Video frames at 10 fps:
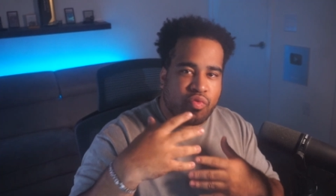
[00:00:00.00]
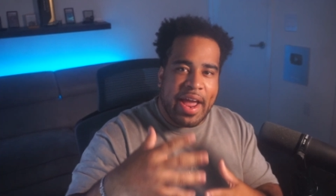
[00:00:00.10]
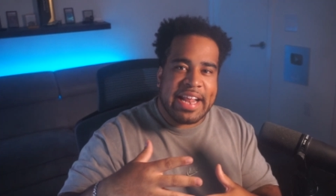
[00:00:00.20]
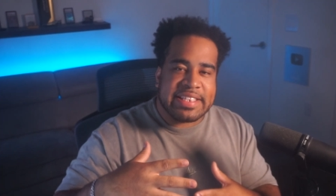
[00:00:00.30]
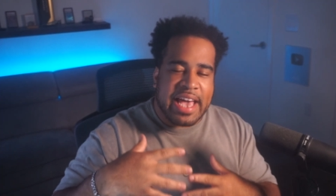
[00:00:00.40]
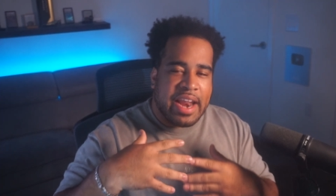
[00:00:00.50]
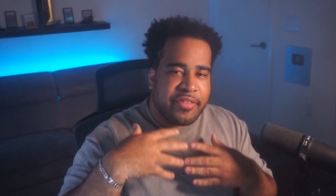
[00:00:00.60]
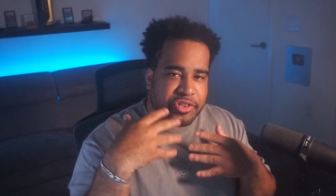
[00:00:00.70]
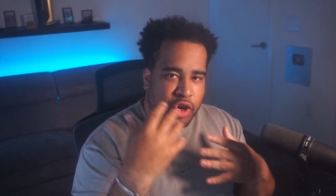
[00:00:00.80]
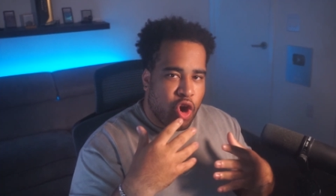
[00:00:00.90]
reds kind
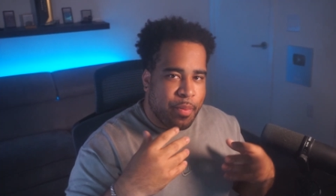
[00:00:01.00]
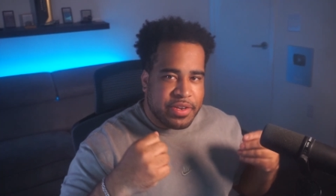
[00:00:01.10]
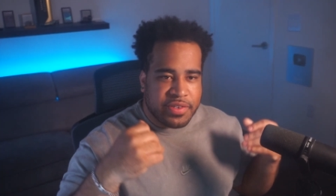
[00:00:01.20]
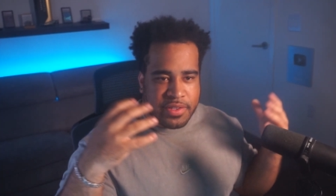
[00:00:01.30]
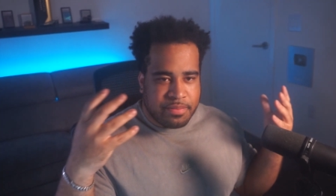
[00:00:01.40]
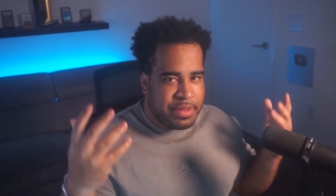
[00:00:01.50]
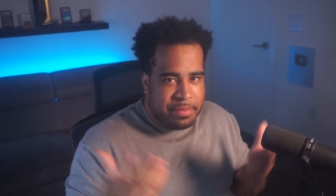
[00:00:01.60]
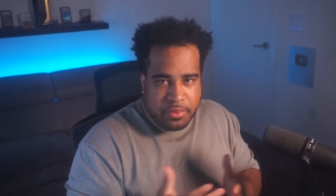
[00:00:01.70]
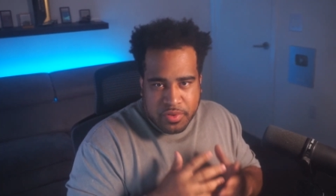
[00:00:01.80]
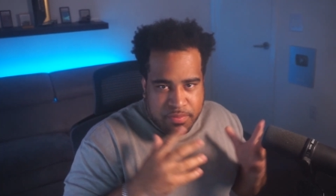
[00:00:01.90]
of determines
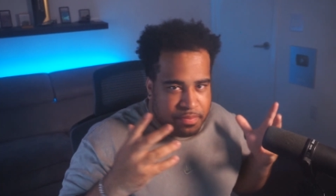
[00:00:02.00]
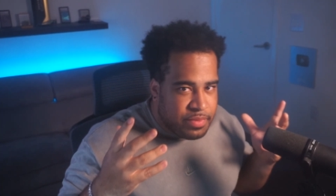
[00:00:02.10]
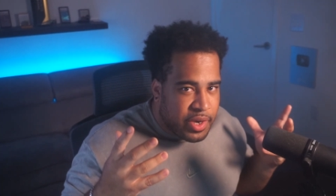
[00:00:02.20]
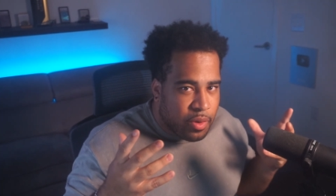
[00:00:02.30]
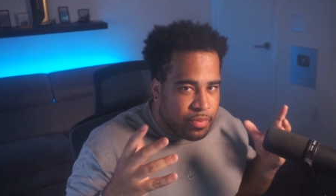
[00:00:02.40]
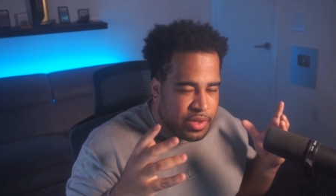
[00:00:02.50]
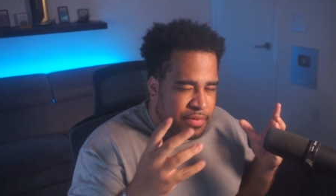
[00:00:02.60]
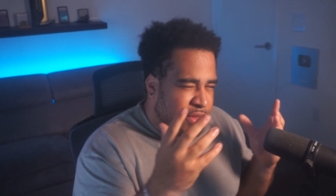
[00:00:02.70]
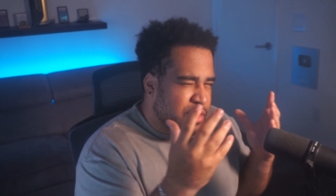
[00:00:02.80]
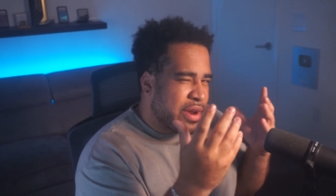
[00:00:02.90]
people's, you know,
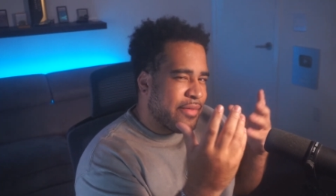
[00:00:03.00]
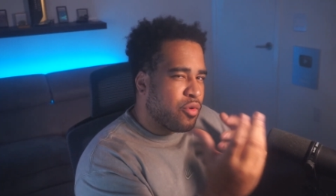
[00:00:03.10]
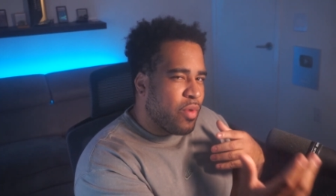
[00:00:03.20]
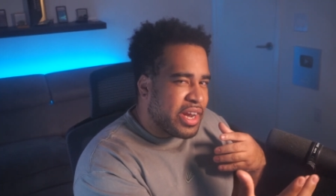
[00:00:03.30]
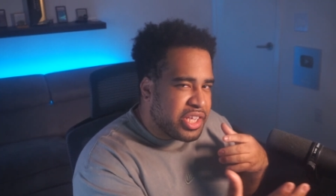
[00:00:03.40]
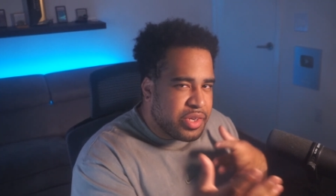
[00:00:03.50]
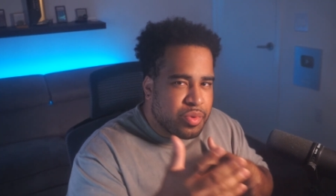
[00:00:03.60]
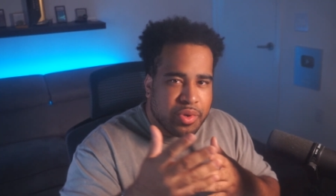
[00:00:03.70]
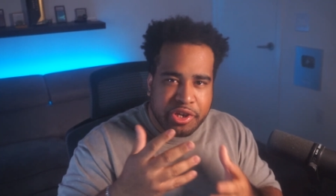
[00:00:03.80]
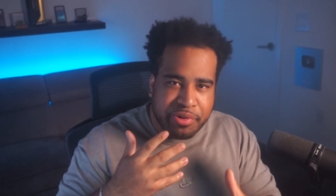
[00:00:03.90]
you either have a red hue
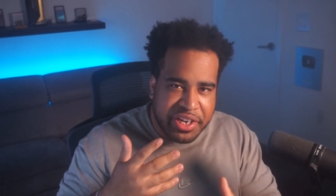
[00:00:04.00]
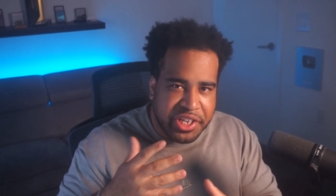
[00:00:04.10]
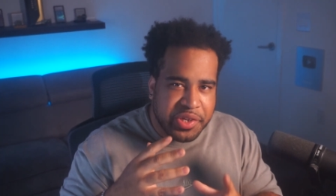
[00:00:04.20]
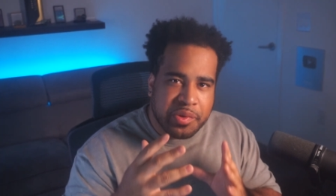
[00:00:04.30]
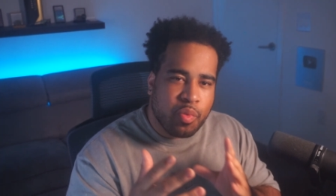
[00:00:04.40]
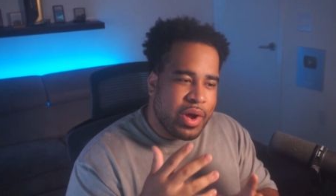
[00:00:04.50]
or green hue or